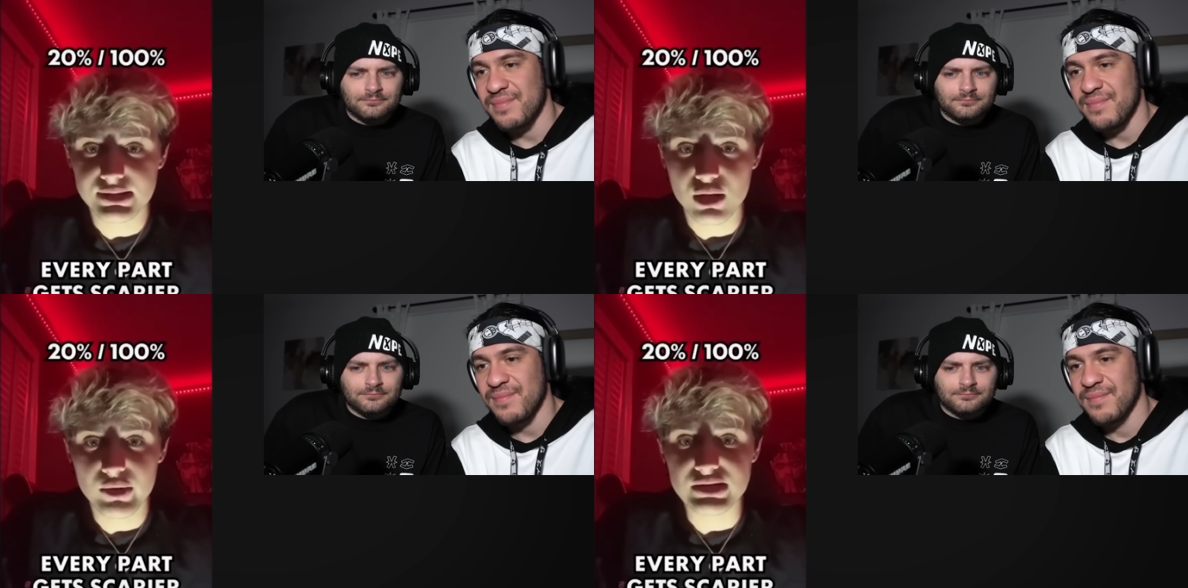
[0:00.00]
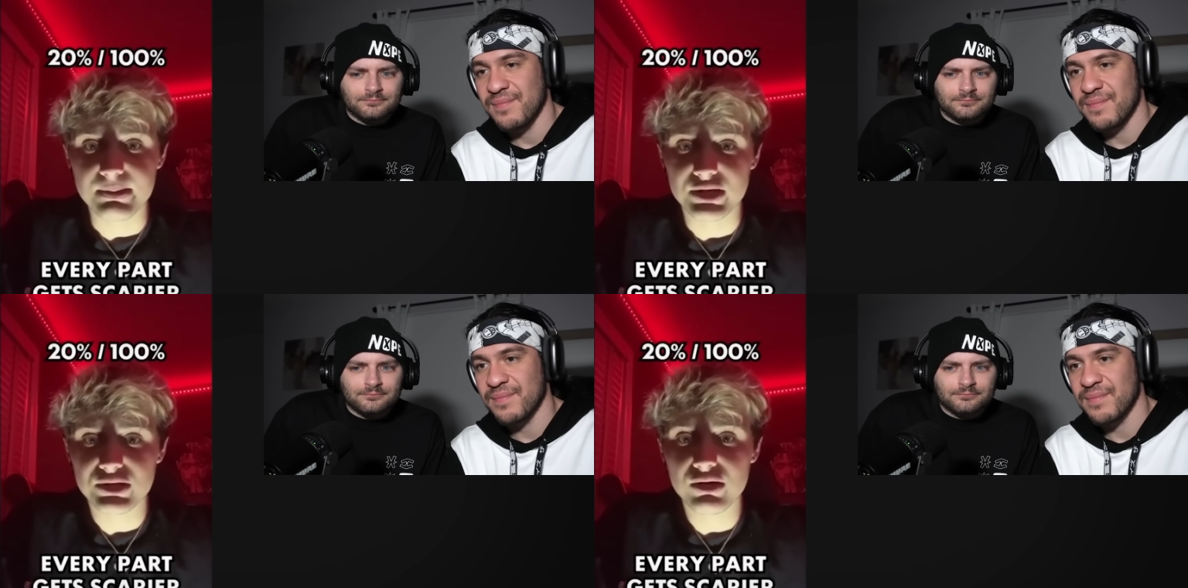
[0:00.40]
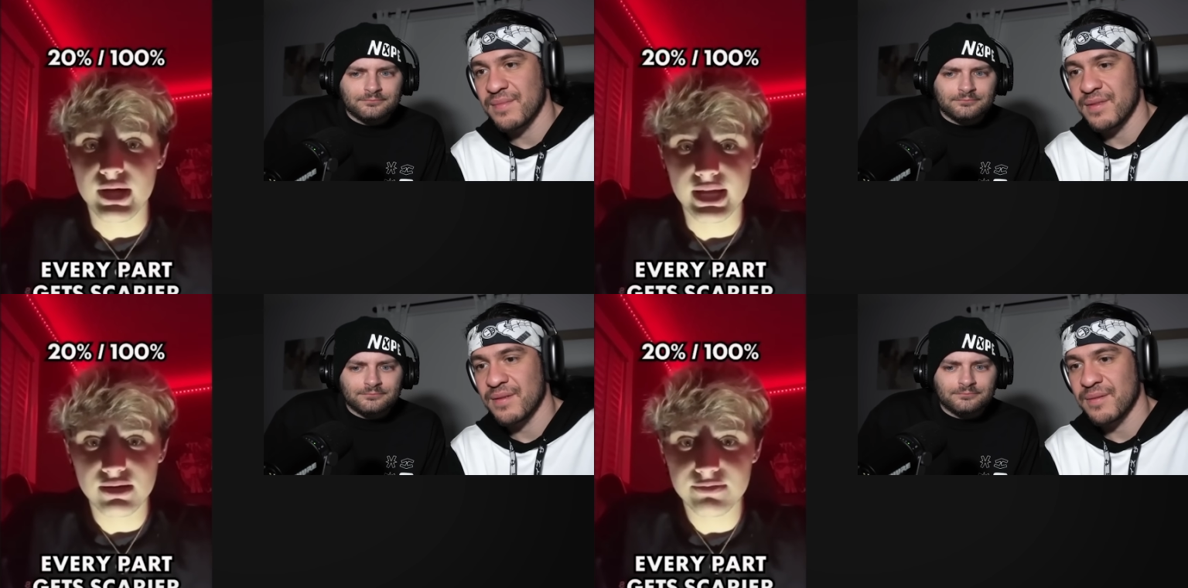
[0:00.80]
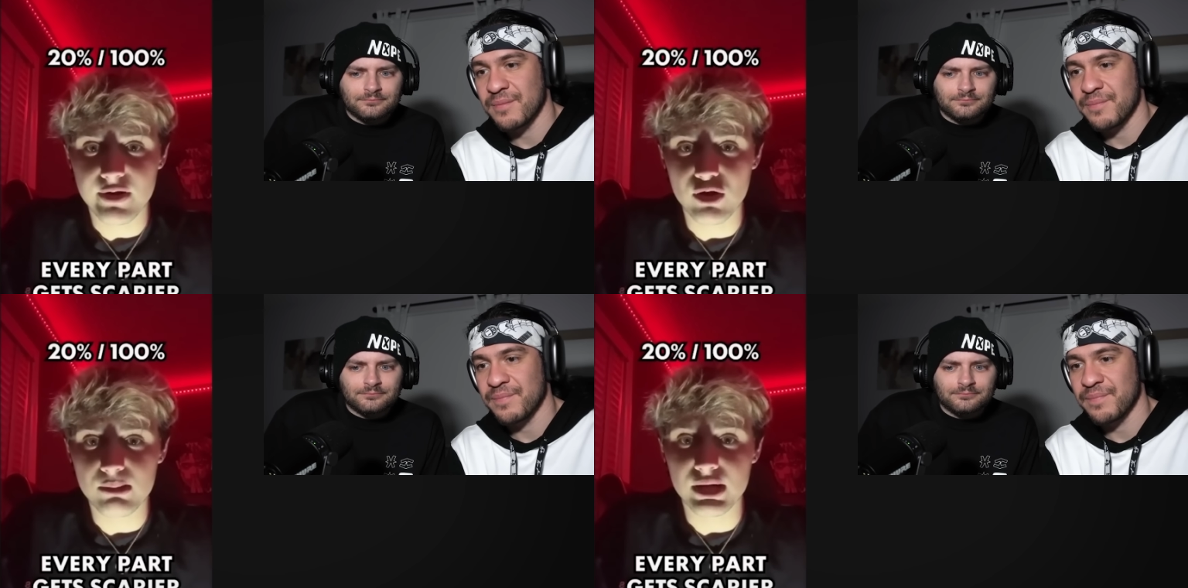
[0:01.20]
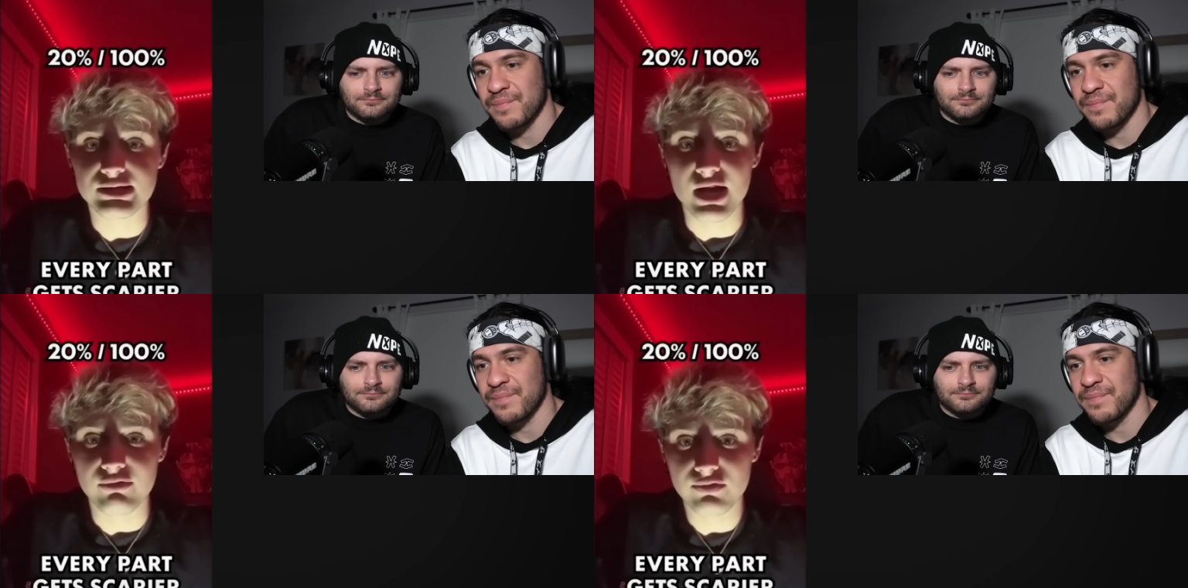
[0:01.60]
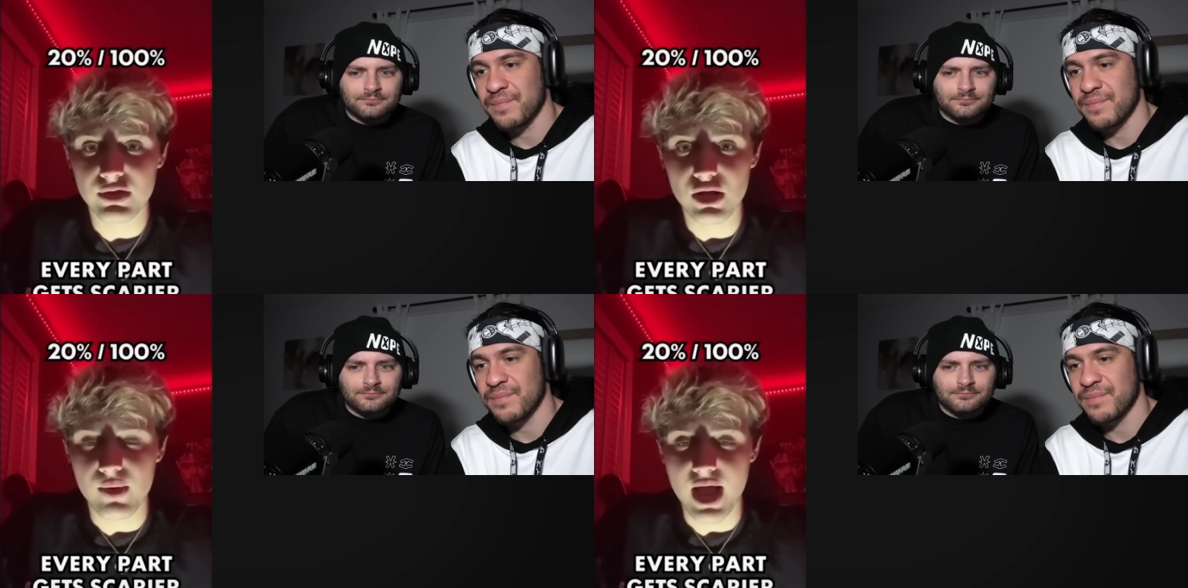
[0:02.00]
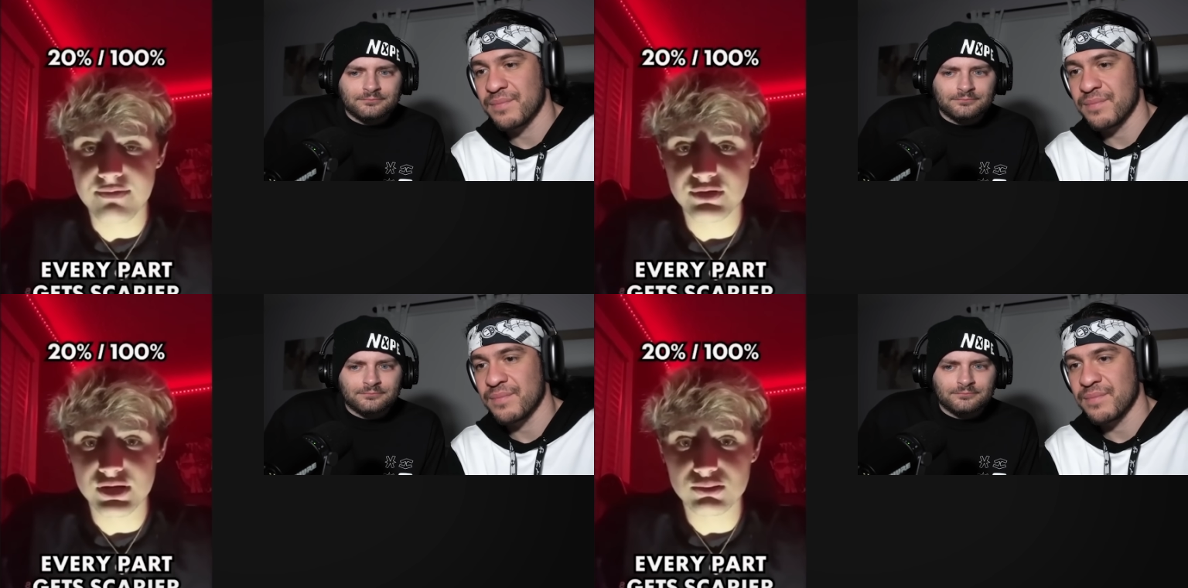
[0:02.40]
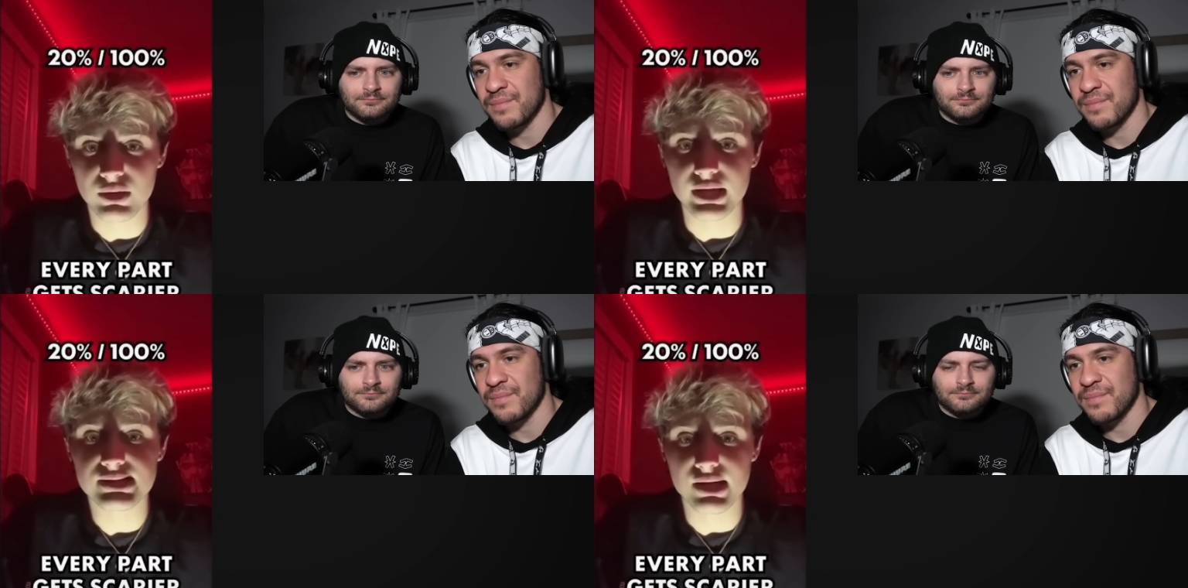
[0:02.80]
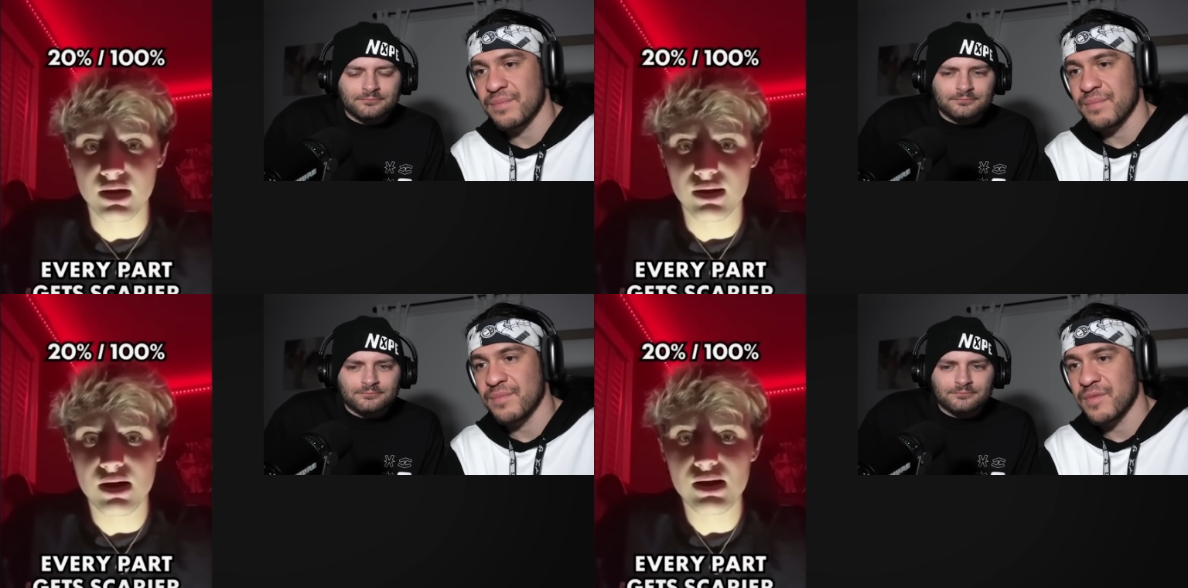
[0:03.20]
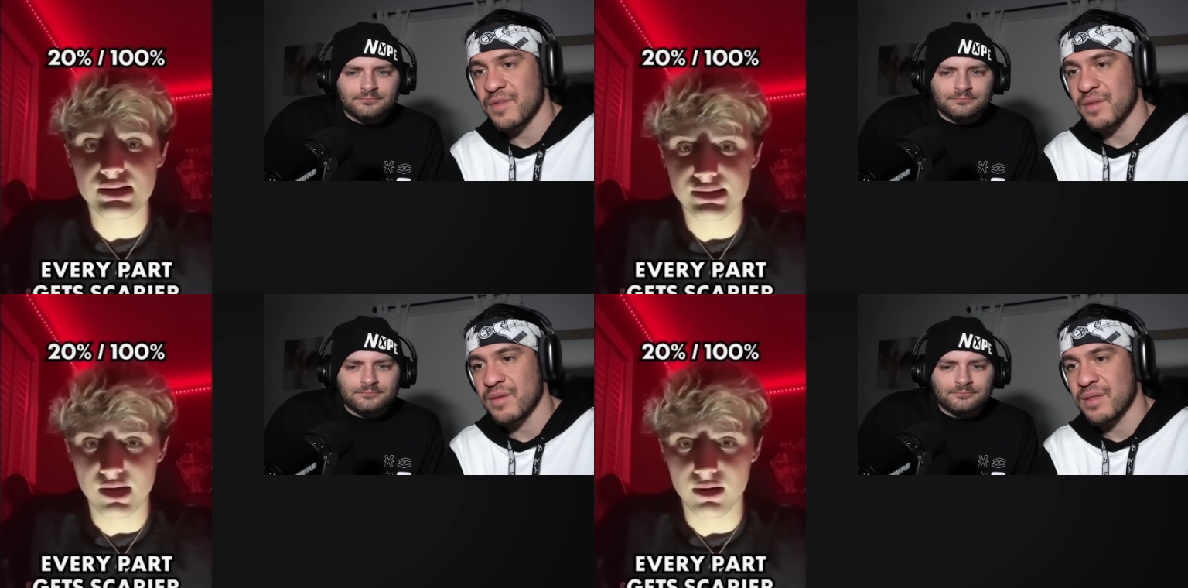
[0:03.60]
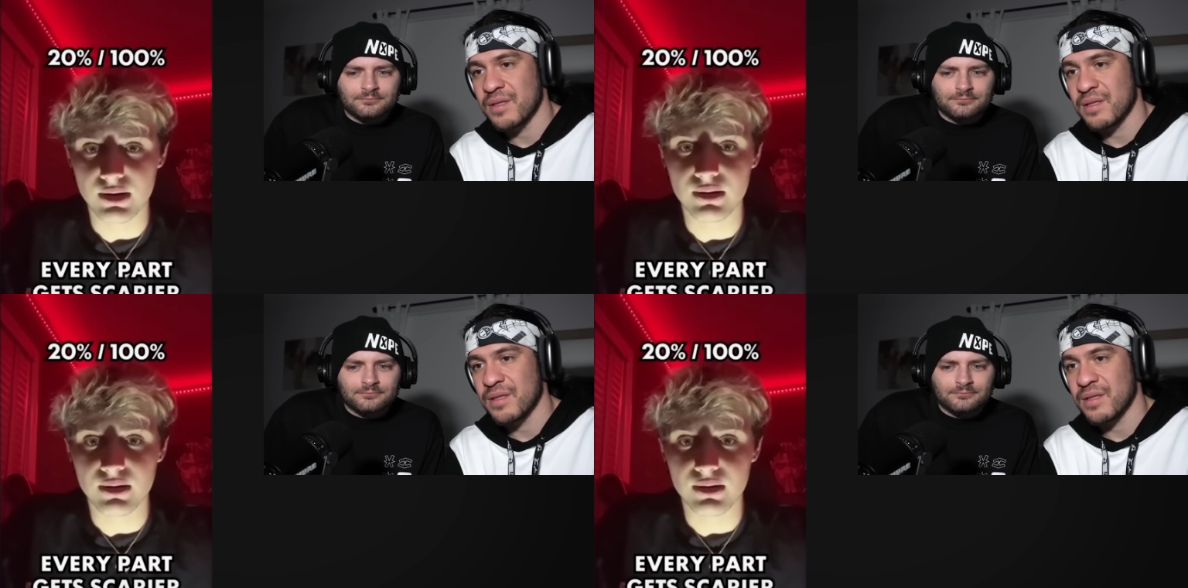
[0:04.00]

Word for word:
Speaker 1: always, make sure to like and follow because every video after this will get scarier and scarier.